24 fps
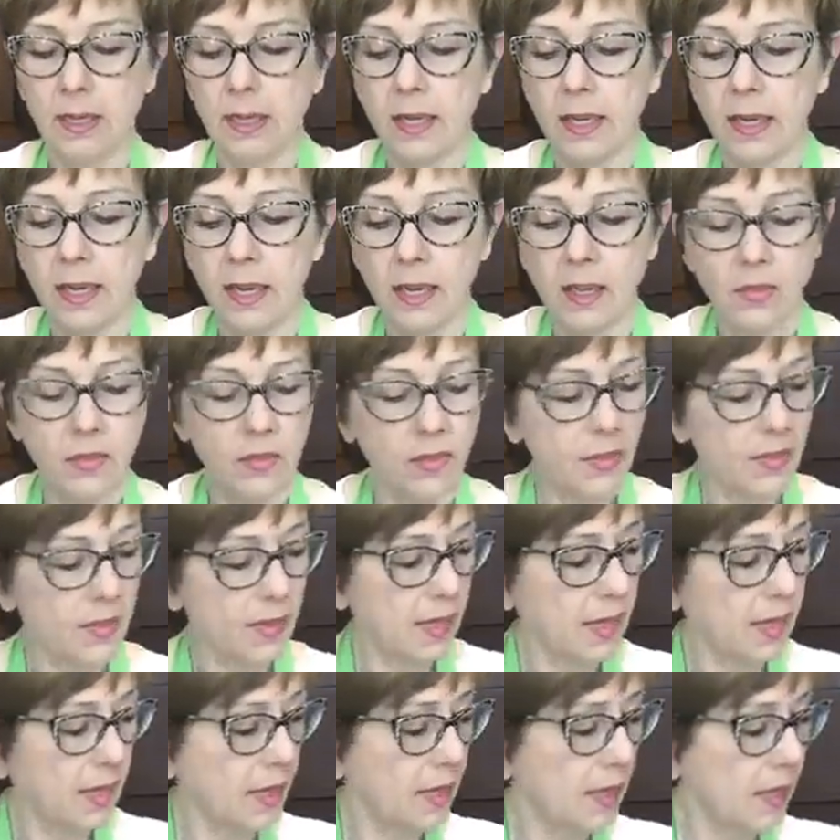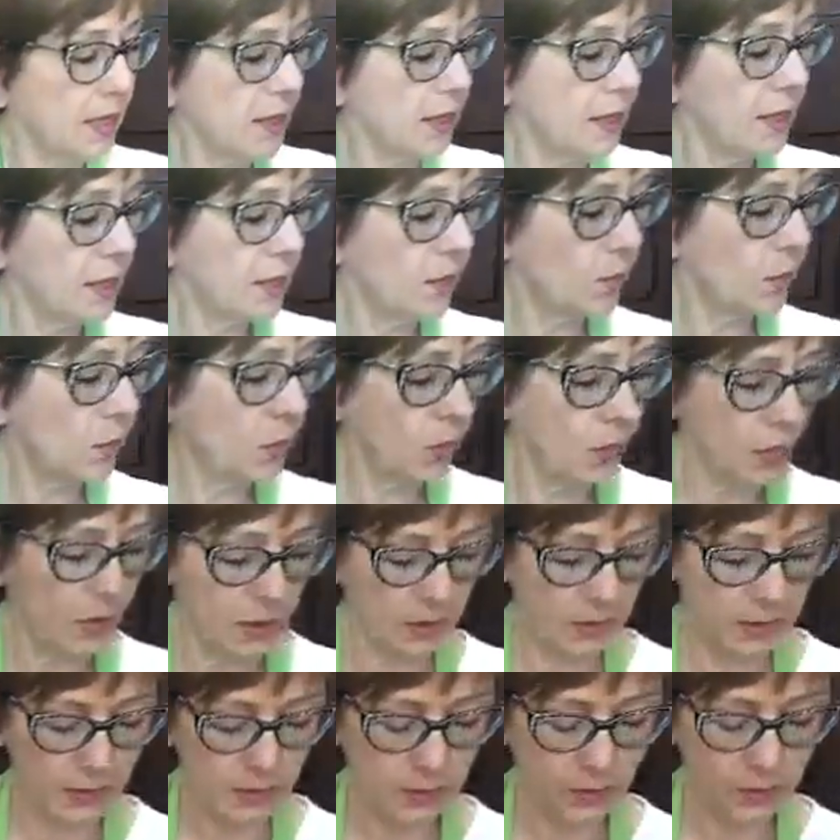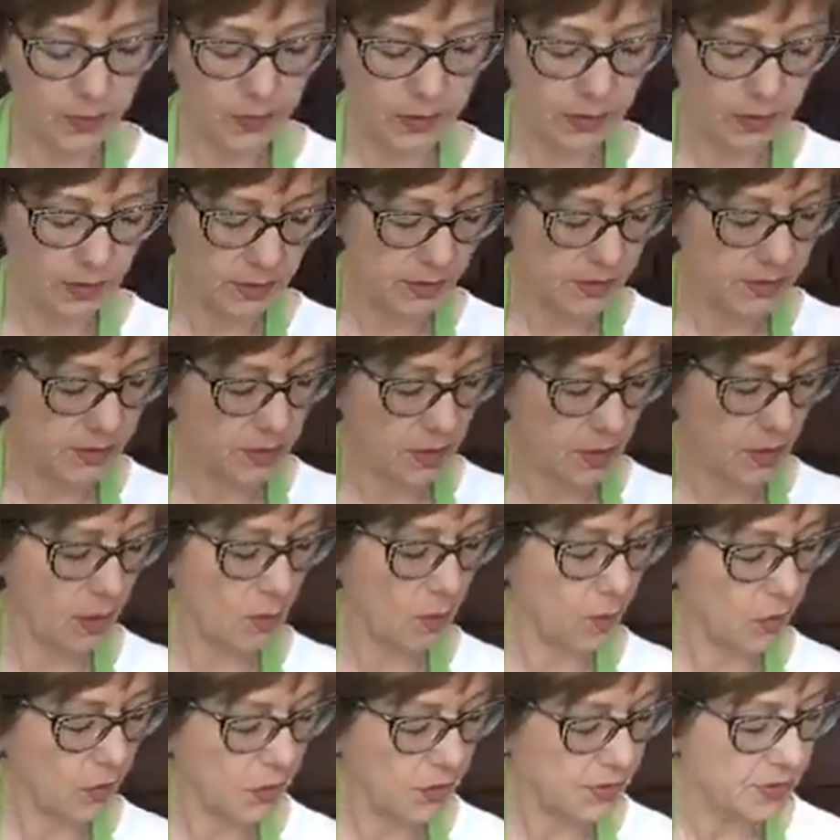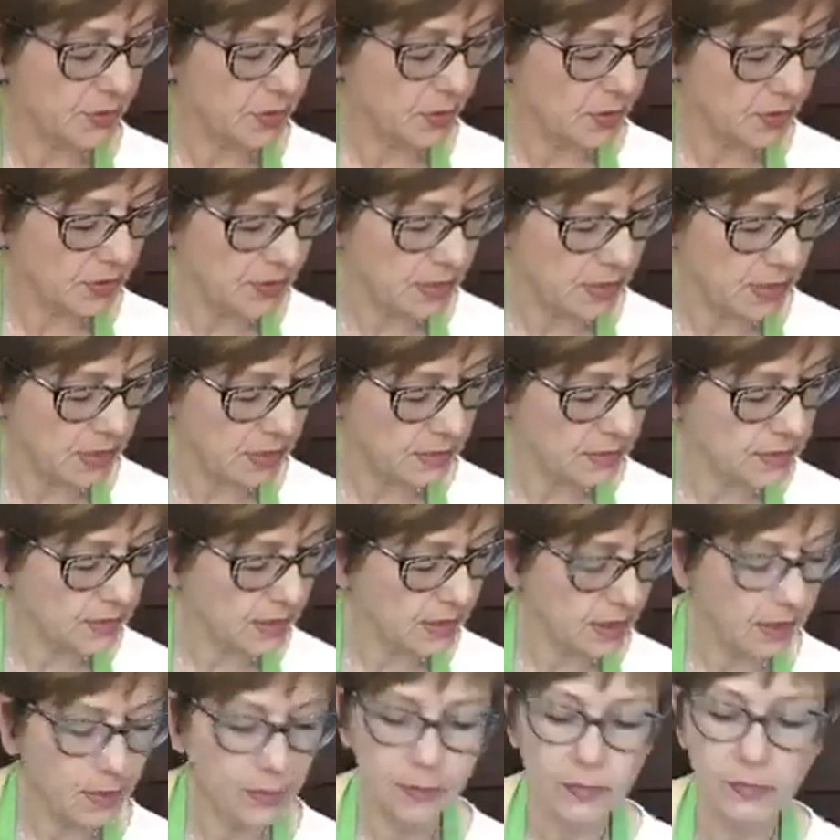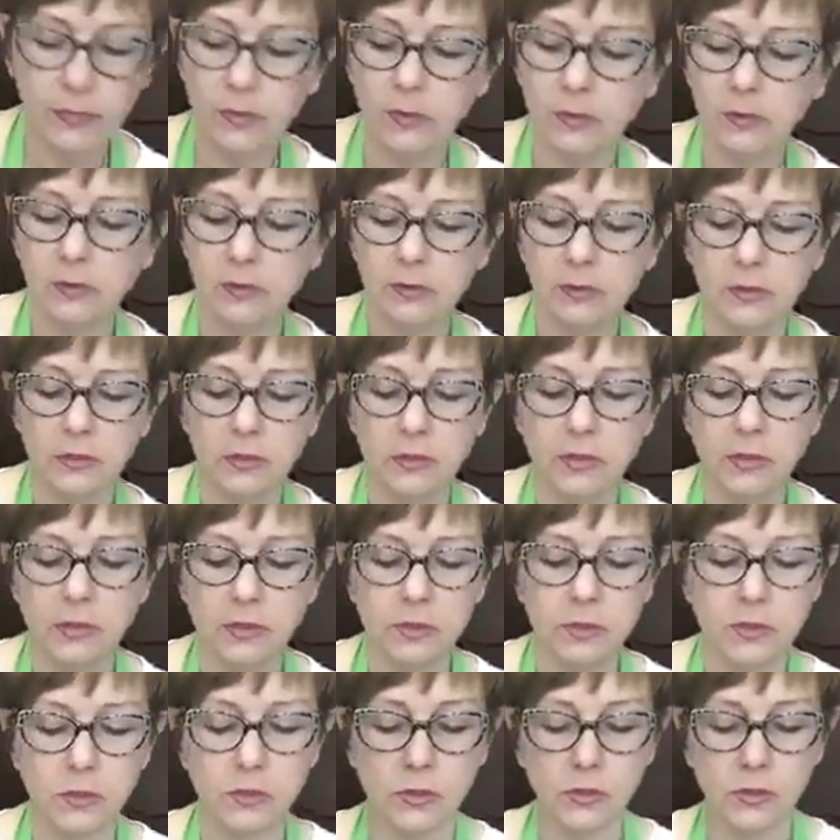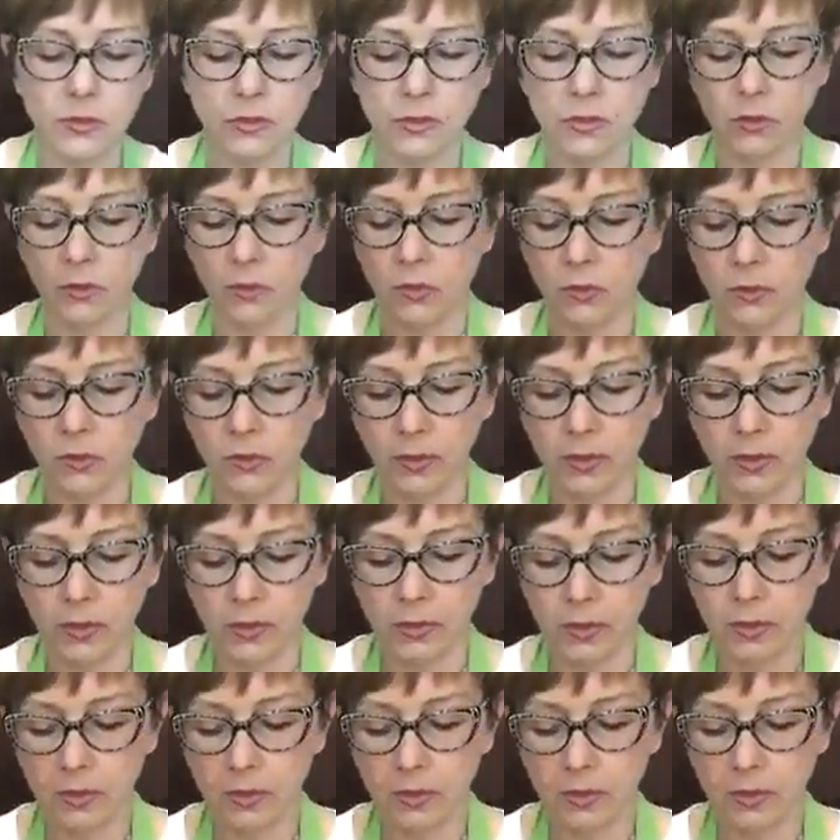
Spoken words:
And then pour a little bit of this caramel sauce on top. Oh, this looks so good.